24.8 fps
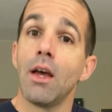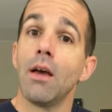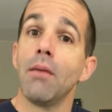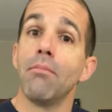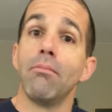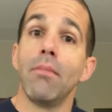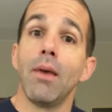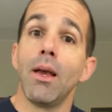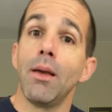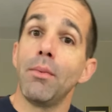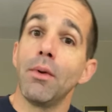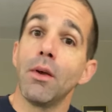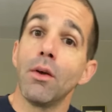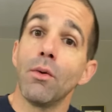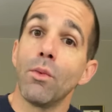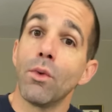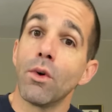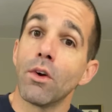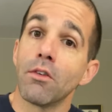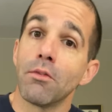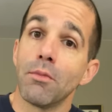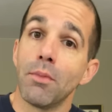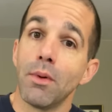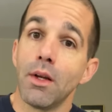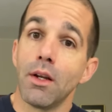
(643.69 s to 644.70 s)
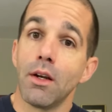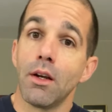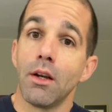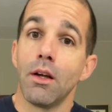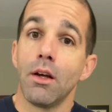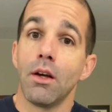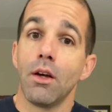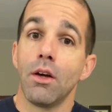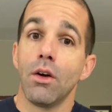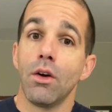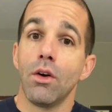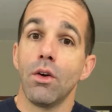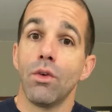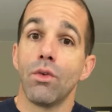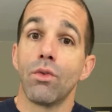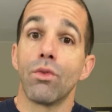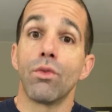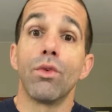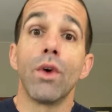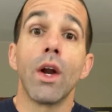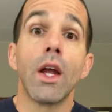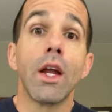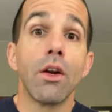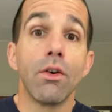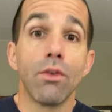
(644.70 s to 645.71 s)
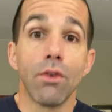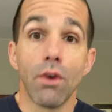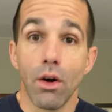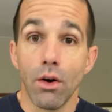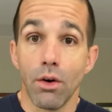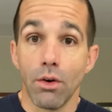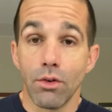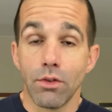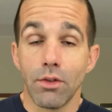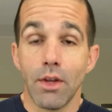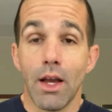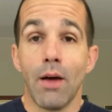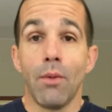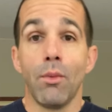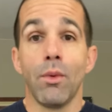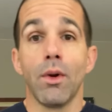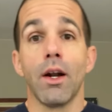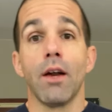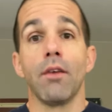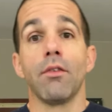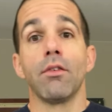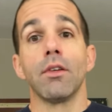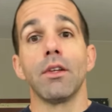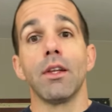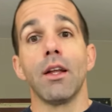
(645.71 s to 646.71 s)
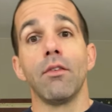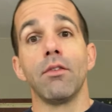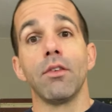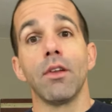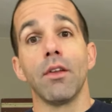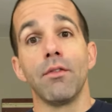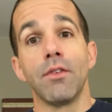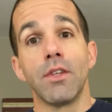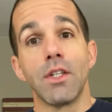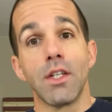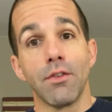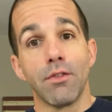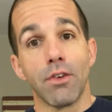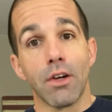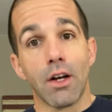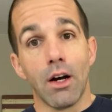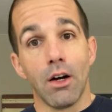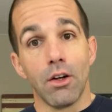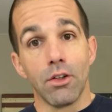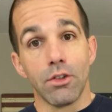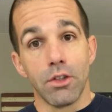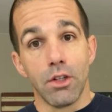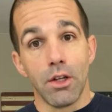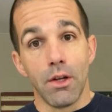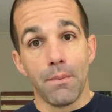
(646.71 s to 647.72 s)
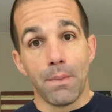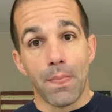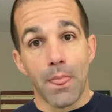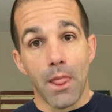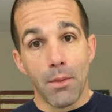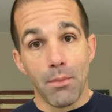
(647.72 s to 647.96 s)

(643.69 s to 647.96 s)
Maybe it would have been ring rows at whatever level of difficulty